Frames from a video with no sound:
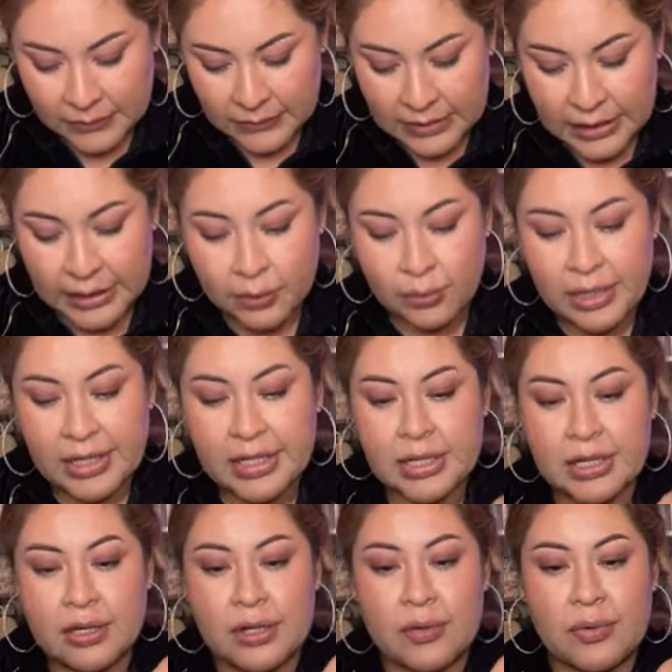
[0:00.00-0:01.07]
Like, right
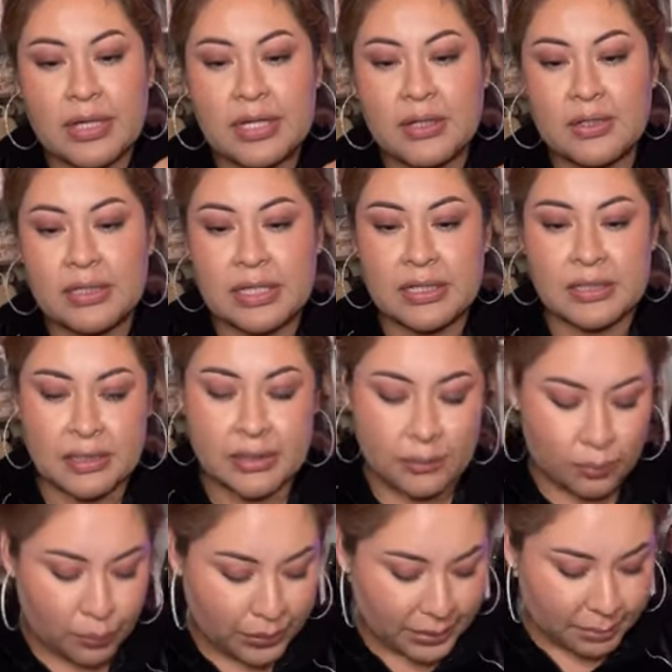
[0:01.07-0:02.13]
here. It already looks like it's going
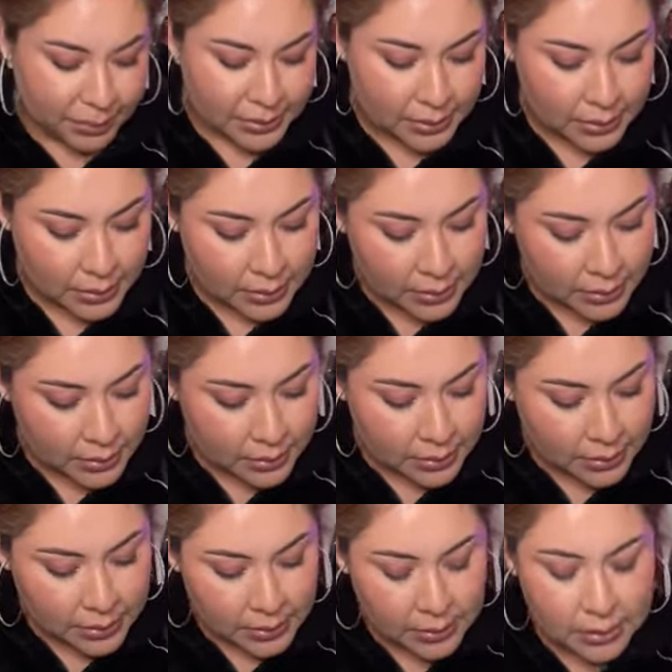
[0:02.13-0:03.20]
to rip.
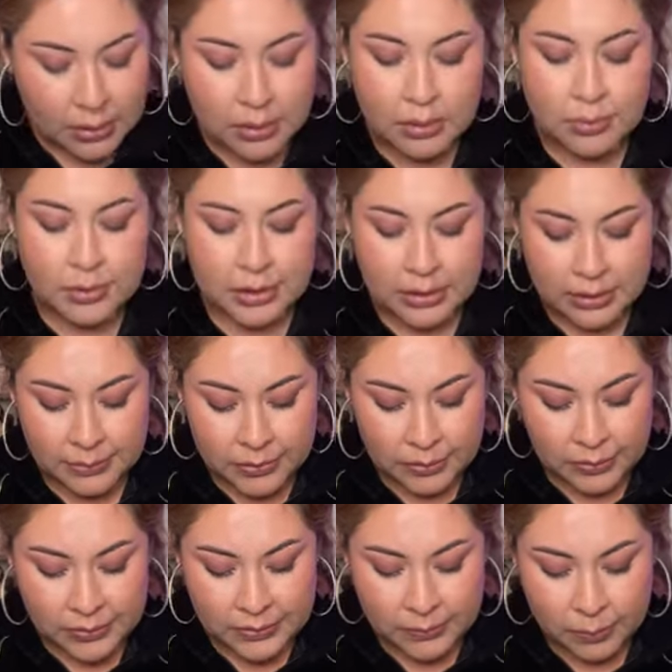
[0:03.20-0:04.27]
Oh, my God. I'm
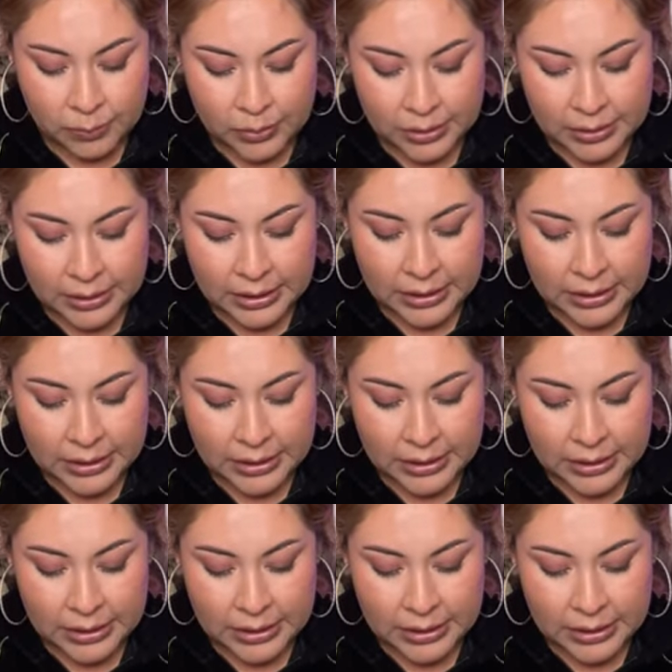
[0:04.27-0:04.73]
so disappointed.